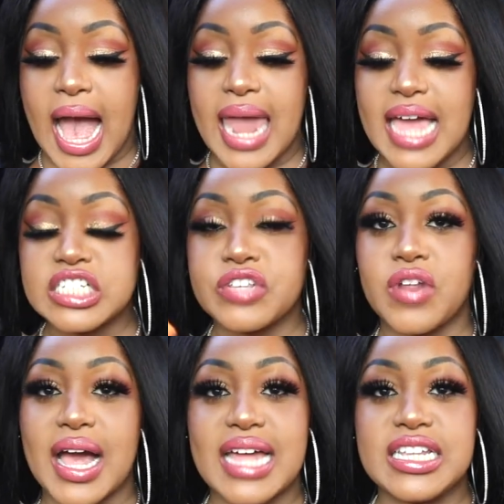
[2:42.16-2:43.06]
and I just
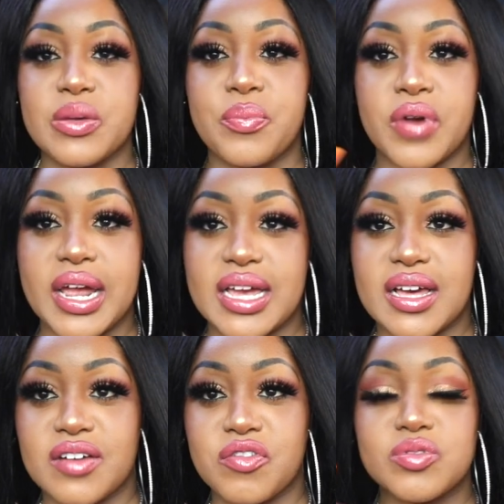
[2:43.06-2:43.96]
feel like I need a
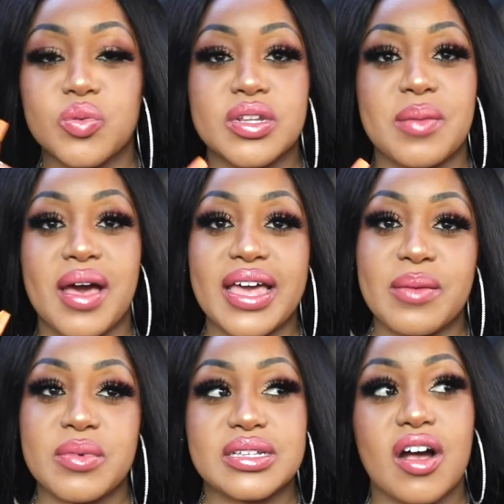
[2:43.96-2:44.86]
break from talking about
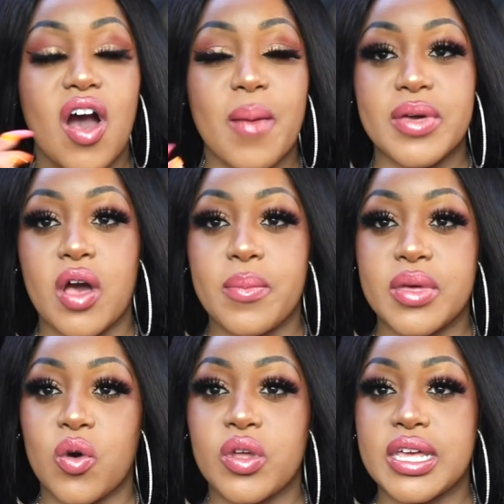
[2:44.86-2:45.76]
him because I can't be
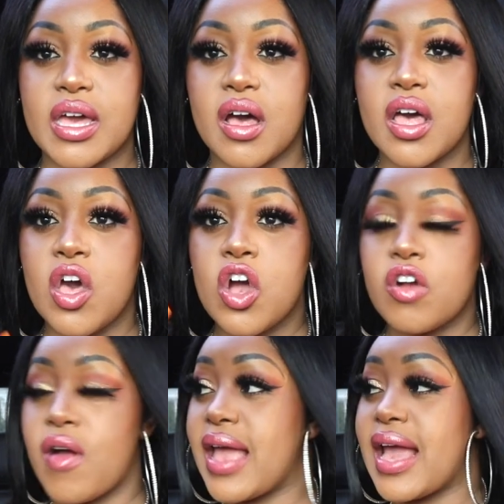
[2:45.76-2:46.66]
coming on here
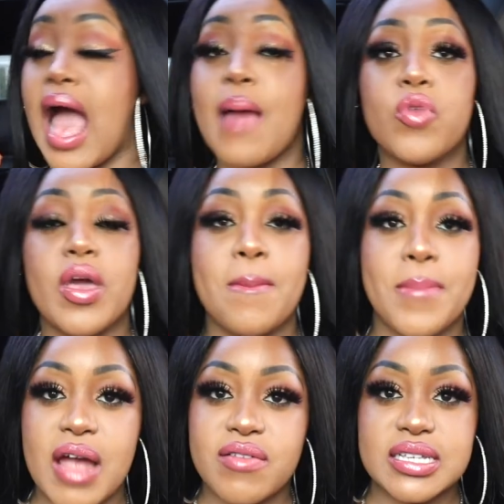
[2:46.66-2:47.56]
crying. I'm not
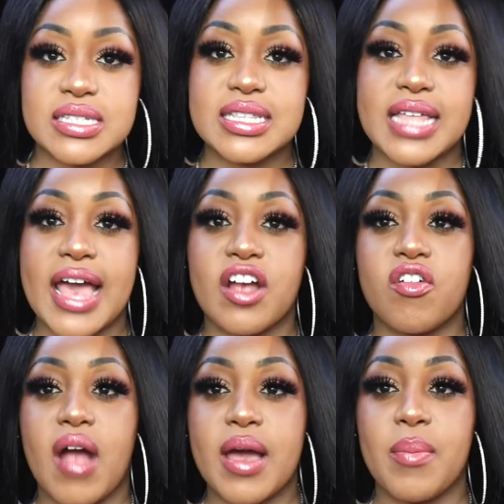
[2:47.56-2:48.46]
embarrassed that I
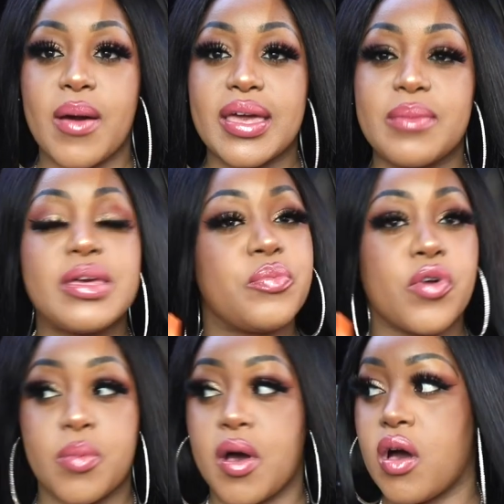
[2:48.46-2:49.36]
cry about him. He
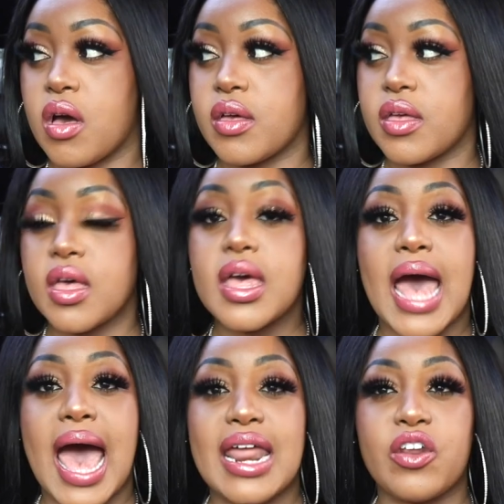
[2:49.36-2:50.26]
broke my heart.
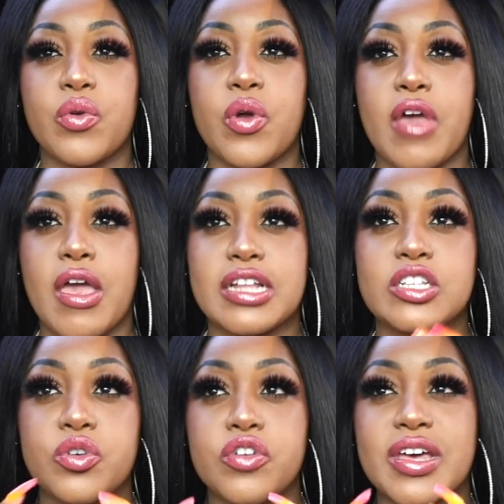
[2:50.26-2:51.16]
And I don't know,
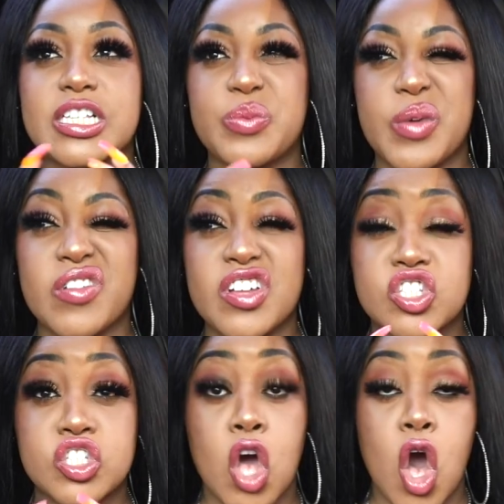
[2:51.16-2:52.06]
until you've
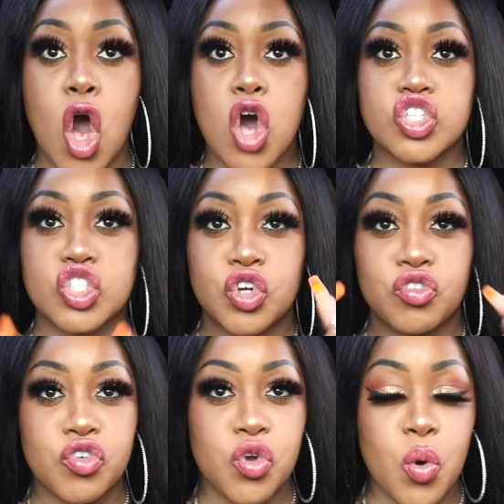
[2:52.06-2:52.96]
experienced
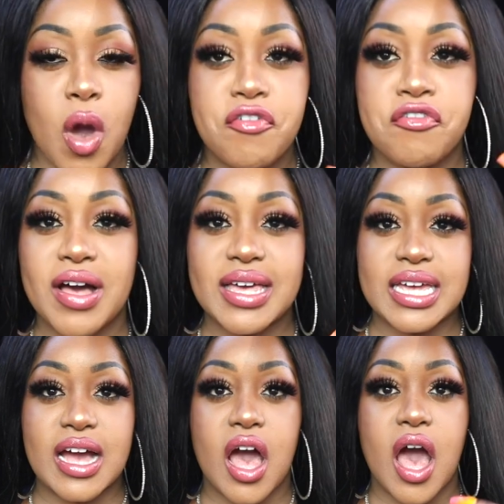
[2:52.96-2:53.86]
true
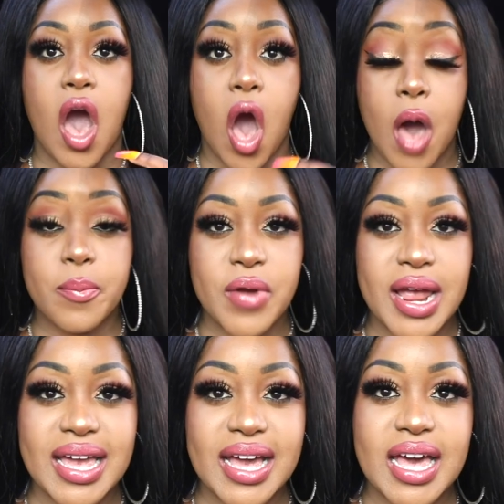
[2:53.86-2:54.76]
fucking
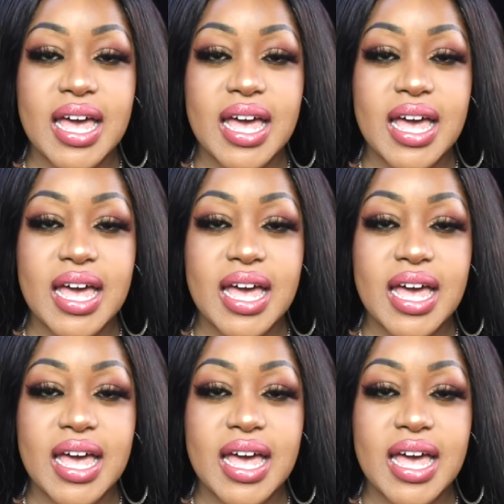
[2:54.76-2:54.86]
heartbreak,